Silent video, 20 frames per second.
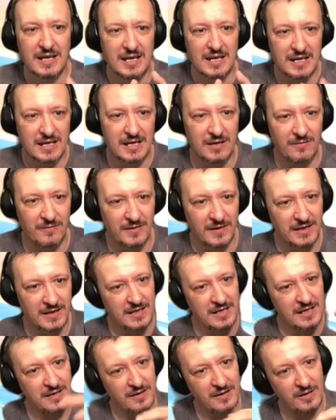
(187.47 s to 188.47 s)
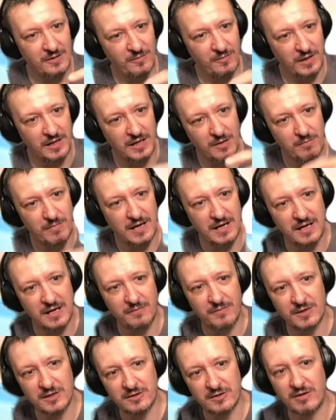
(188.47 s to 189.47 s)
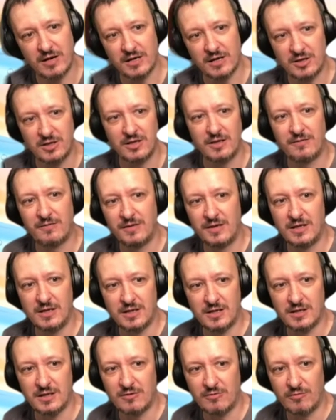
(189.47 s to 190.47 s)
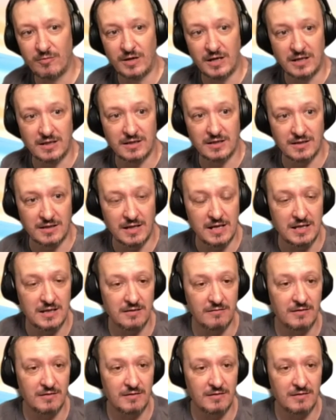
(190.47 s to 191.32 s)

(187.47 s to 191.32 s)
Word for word: If we can, if we can make infrastructure definitions Kubernetes native,